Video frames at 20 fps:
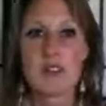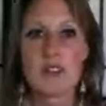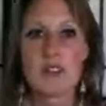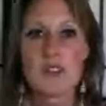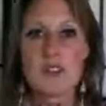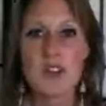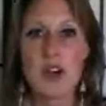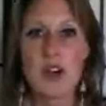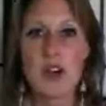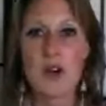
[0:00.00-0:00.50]

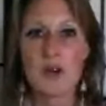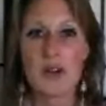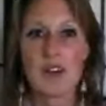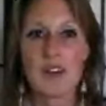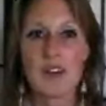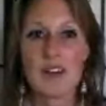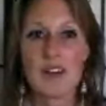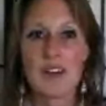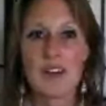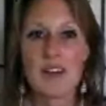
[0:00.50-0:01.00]
So
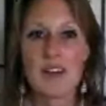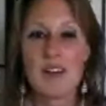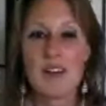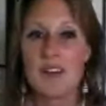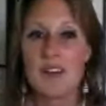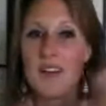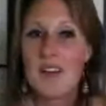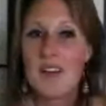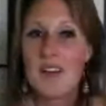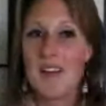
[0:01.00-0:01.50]

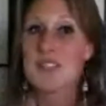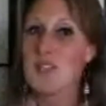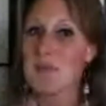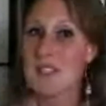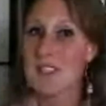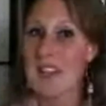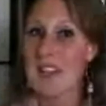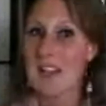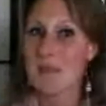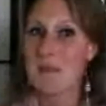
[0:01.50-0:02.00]

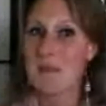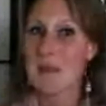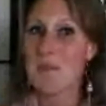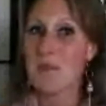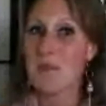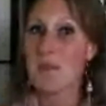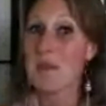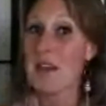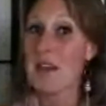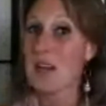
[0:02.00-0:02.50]
that's the
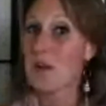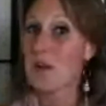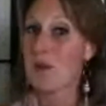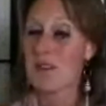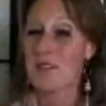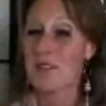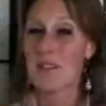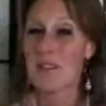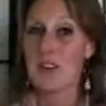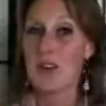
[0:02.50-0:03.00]
first
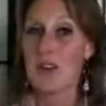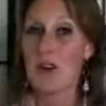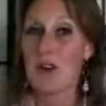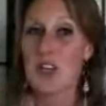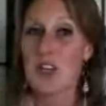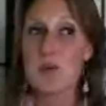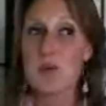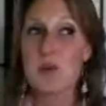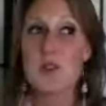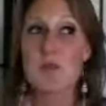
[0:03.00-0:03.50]
mistake people
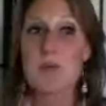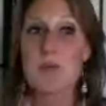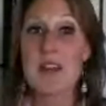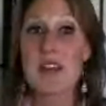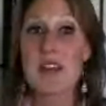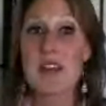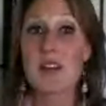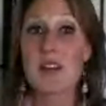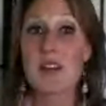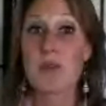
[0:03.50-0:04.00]
make with, you
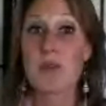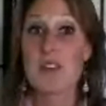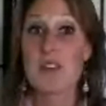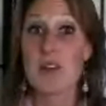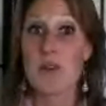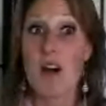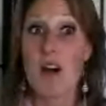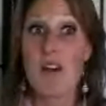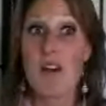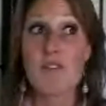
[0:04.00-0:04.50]
know,
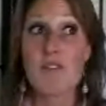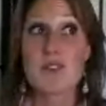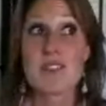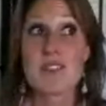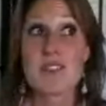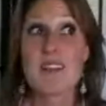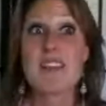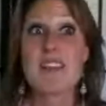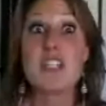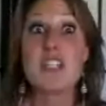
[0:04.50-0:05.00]
entrepreneurs make
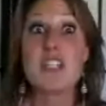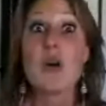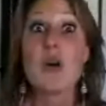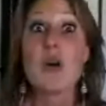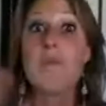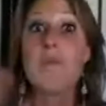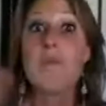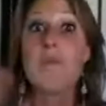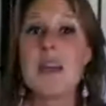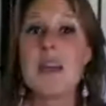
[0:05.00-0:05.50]
with their
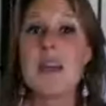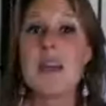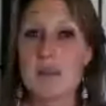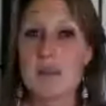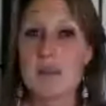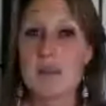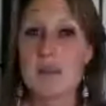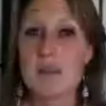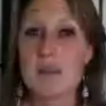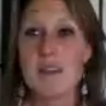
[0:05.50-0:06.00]
offers is that they
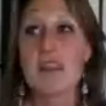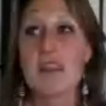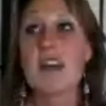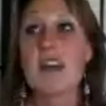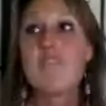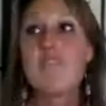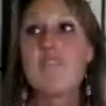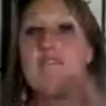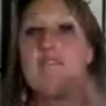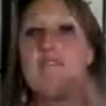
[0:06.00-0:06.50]
don't make
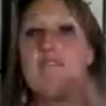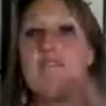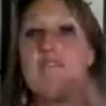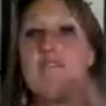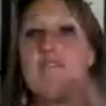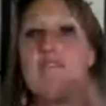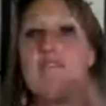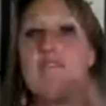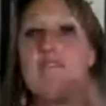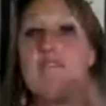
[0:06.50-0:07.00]
them and they let
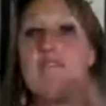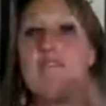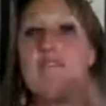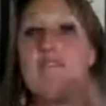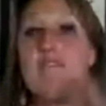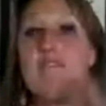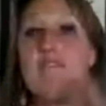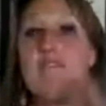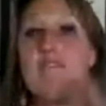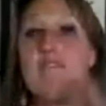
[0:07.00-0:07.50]
fear run
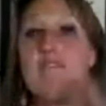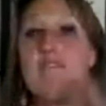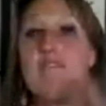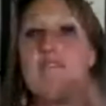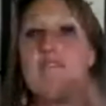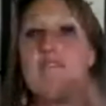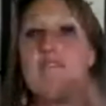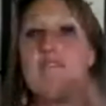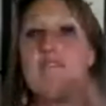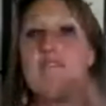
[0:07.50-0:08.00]
the show.
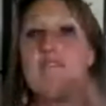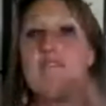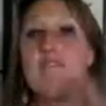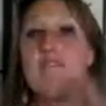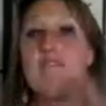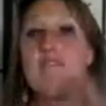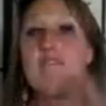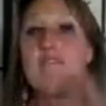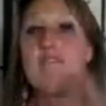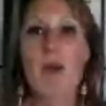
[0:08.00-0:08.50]
So
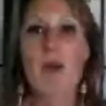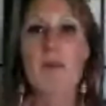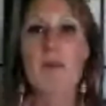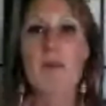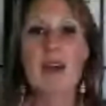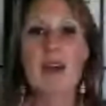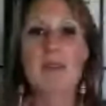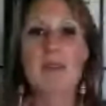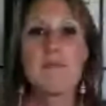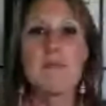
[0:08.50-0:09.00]
take your
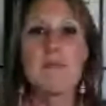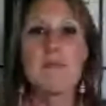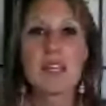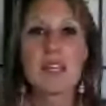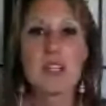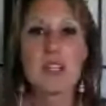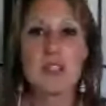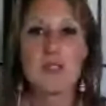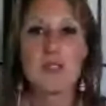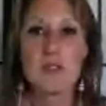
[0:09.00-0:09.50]
power back,
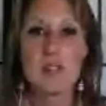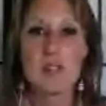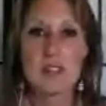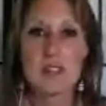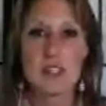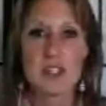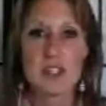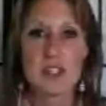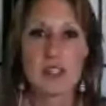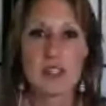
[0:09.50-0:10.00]
make a new
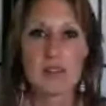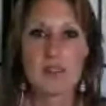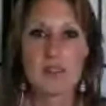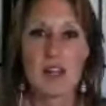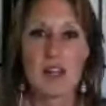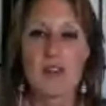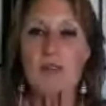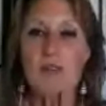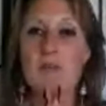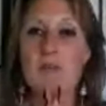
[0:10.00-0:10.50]

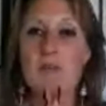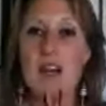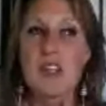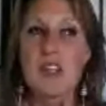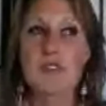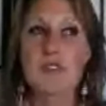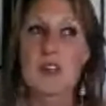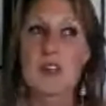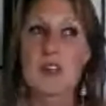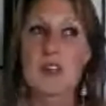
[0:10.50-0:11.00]
decision, and
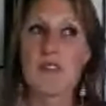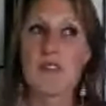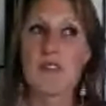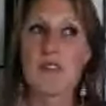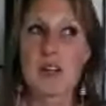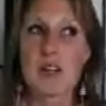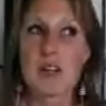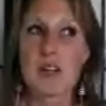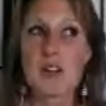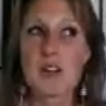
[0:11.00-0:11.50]
remind
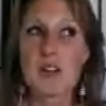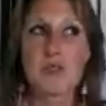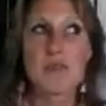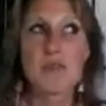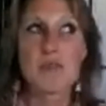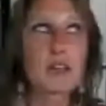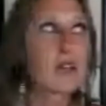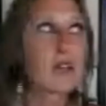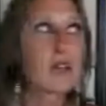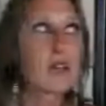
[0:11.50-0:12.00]
yourself whenever
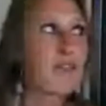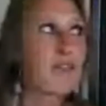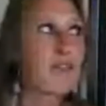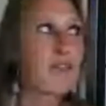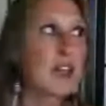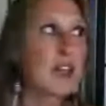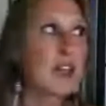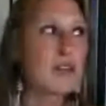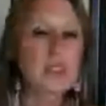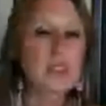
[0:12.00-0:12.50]
you
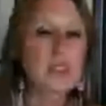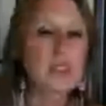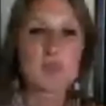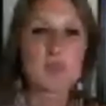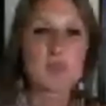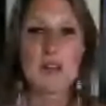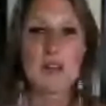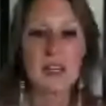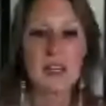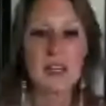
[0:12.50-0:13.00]
find yourself
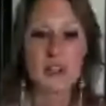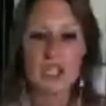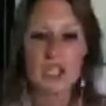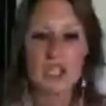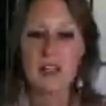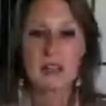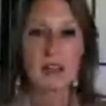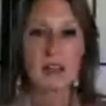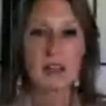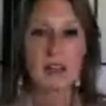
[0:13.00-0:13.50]
spinning,
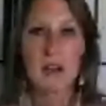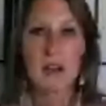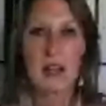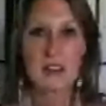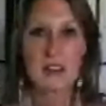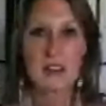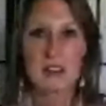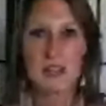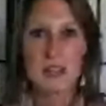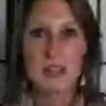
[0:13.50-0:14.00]
shh, come back
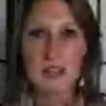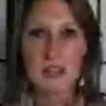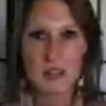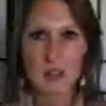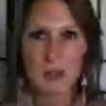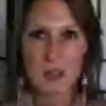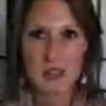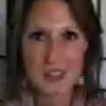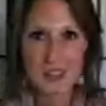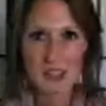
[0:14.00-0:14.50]
to this
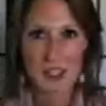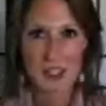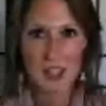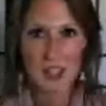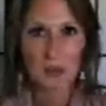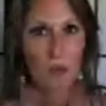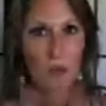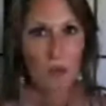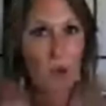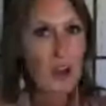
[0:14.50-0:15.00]
new decision
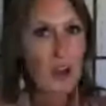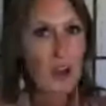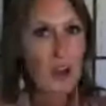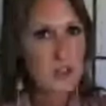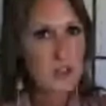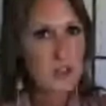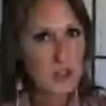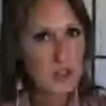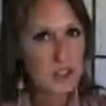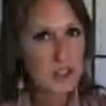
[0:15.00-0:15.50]
and watch
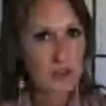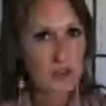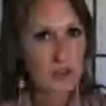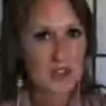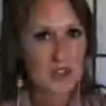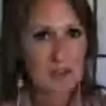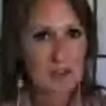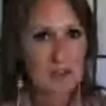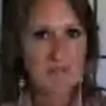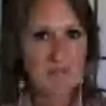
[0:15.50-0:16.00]
what shows
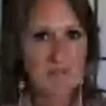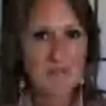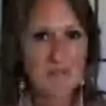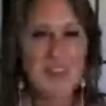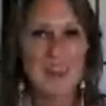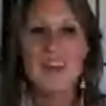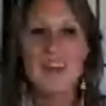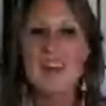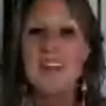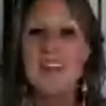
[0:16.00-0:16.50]
up.
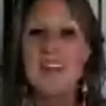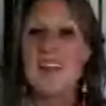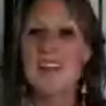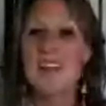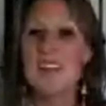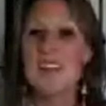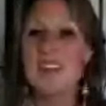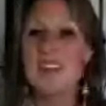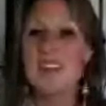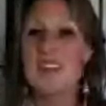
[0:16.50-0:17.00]

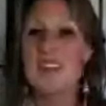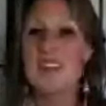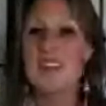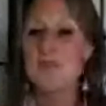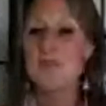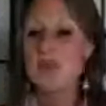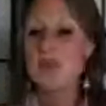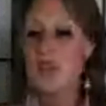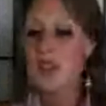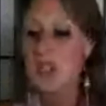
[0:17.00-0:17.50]
The
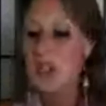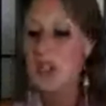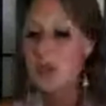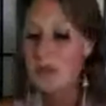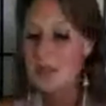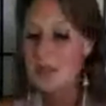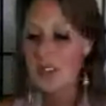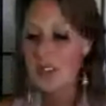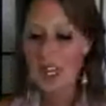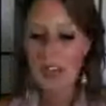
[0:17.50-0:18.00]
number two
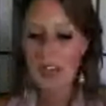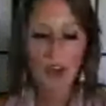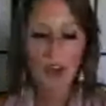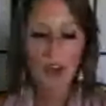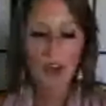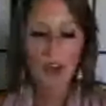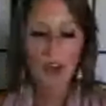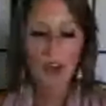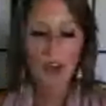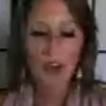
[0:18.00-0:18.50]
mistake
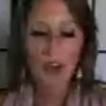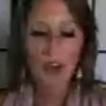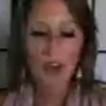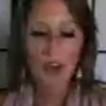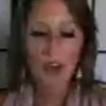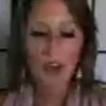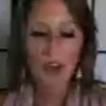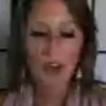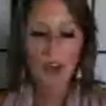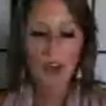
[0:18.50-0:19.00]
entrepreneurs
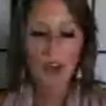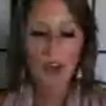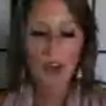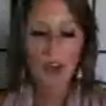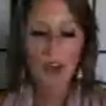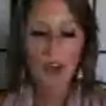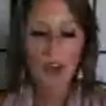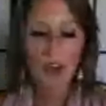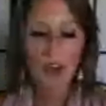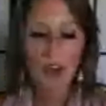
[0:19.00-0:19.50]
make with
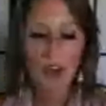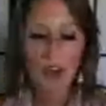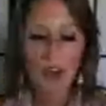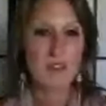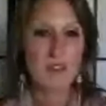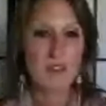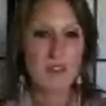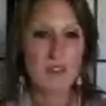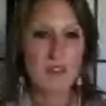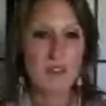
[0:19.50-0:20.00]
their
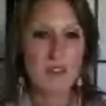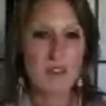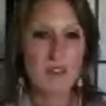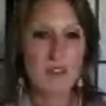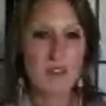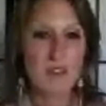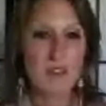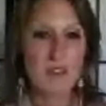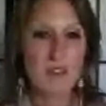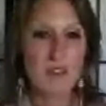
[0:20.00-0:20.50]
offers is
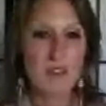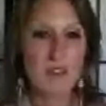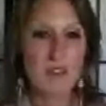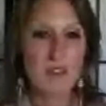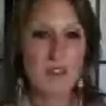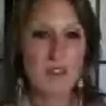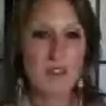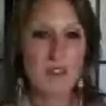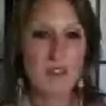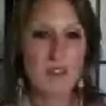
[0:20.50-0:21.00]
that they
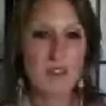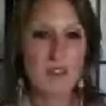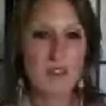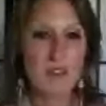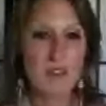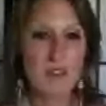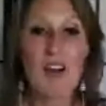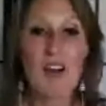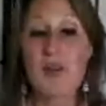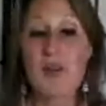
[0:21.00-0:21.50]
have
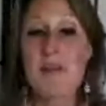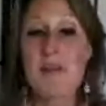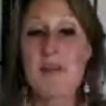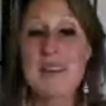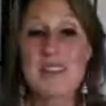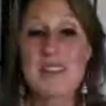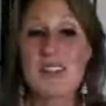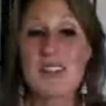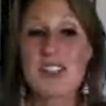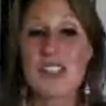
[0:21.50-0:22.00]
their
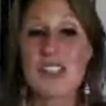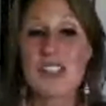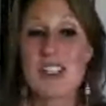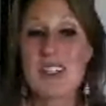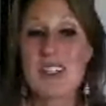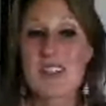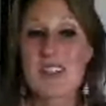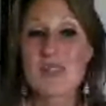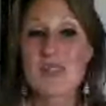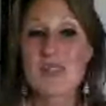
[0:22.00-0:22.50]

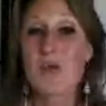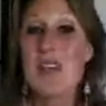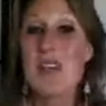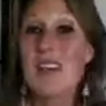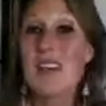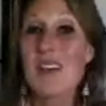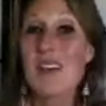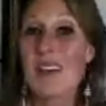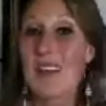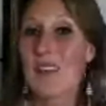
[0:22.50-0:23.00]
message is
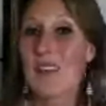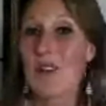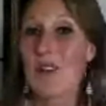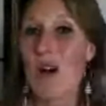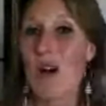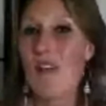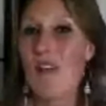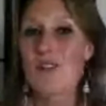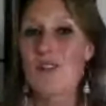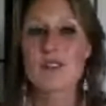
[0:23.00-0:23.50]
weak and
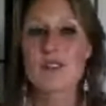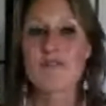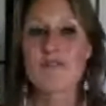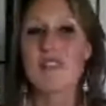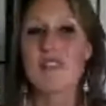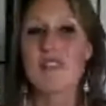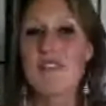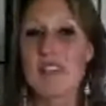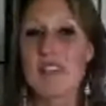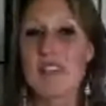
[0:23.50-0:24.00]
their offers are
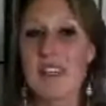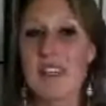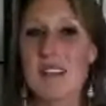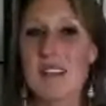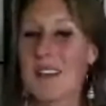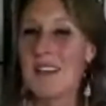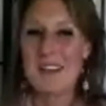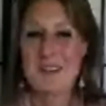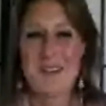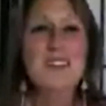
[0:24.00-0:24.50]

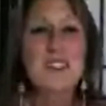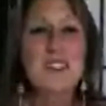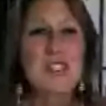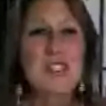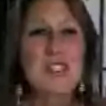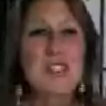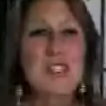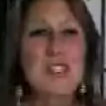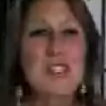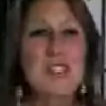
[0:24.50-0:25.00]
fluffy
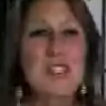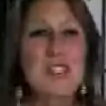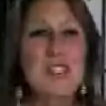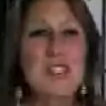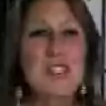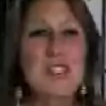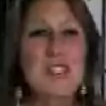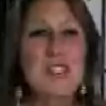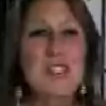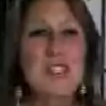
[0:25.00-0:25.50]
messages are